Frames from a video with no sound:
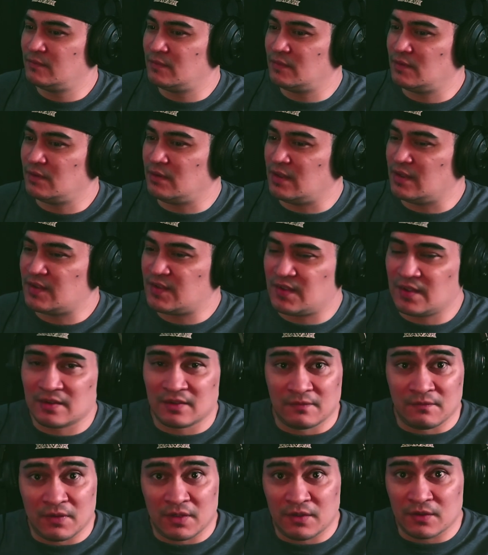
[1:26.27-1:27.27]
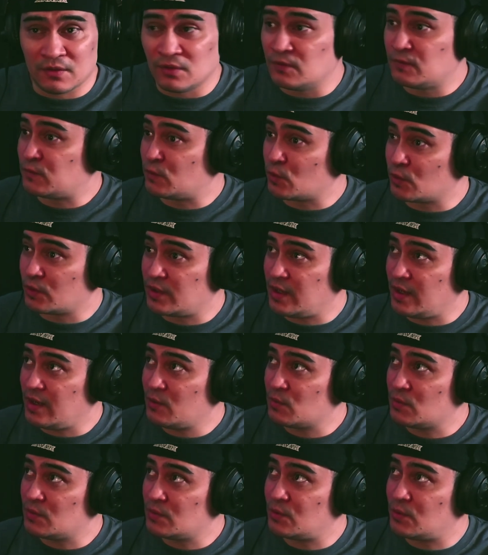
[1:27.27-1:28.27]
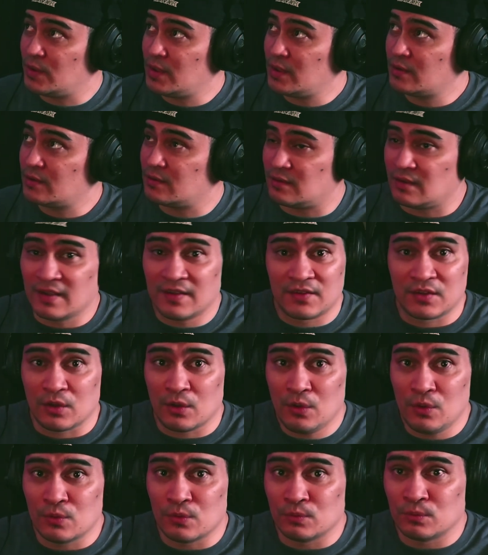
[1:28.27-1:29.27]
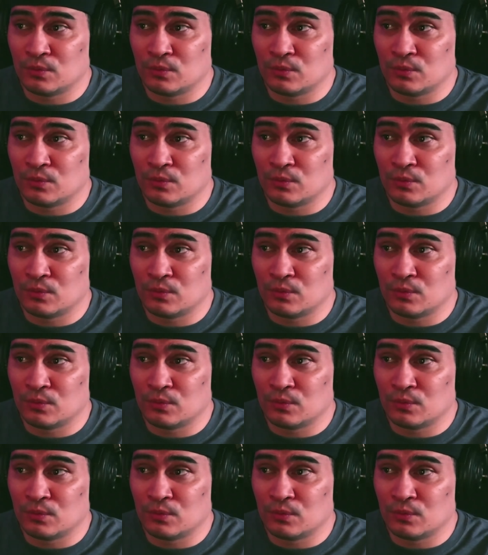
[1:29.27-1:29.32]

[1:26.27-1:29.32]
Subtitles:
Let's set the video to 4K real quick. Let's go.